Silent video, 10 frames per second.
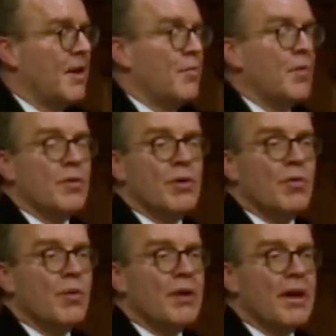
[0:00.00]
I woke up
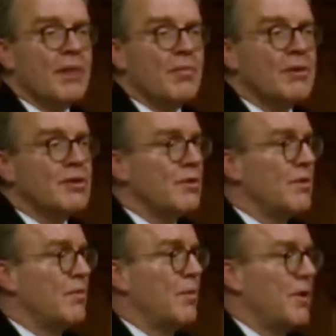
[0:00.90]
one day and my
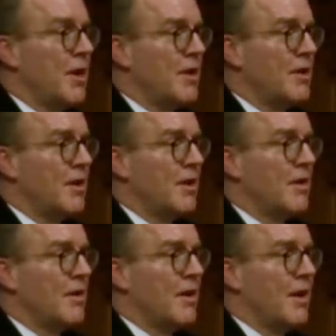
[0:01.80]
joints weren't aching,
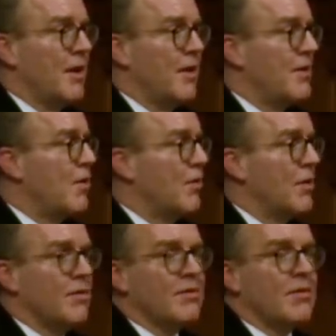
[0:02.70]
and I'd not
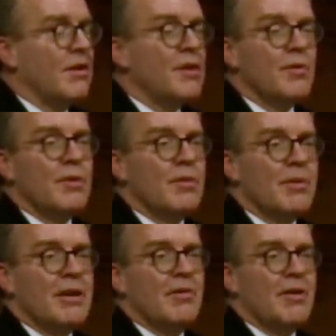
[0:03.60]
gone to the loo in the
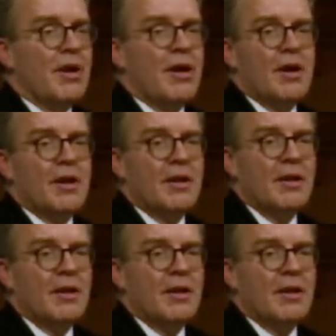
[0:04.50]
middle of the night,